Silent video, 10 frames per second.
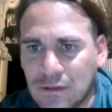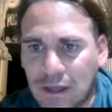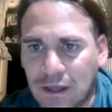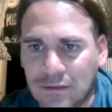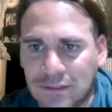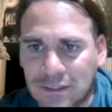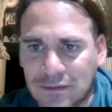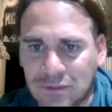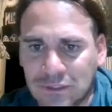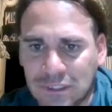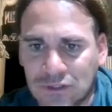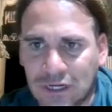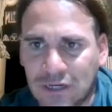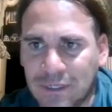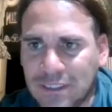I did was I
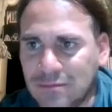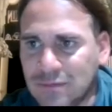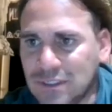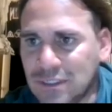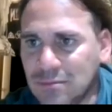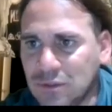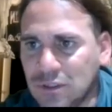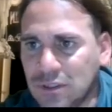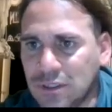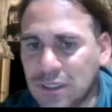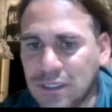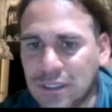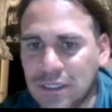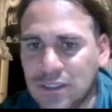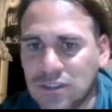tried to make them similar,
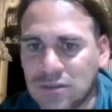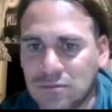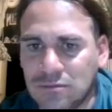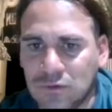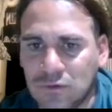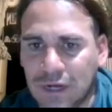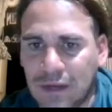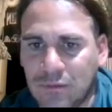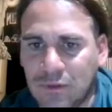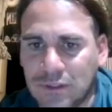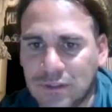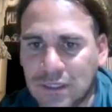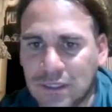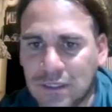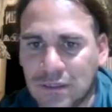and then I just grabbed this
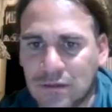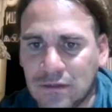thing.